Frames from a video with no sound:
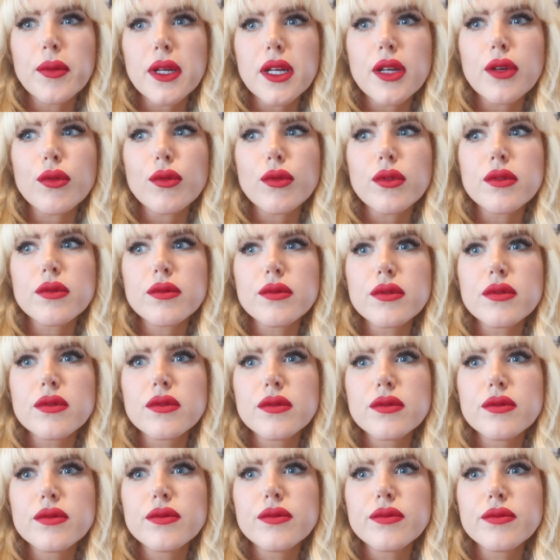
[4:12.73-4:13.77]
being
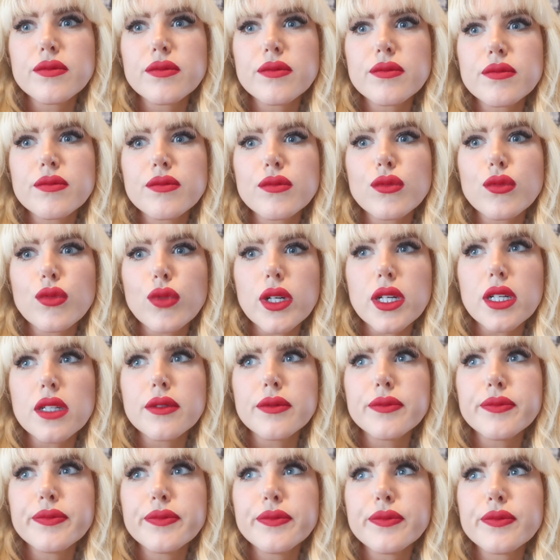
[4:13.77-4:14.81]
real.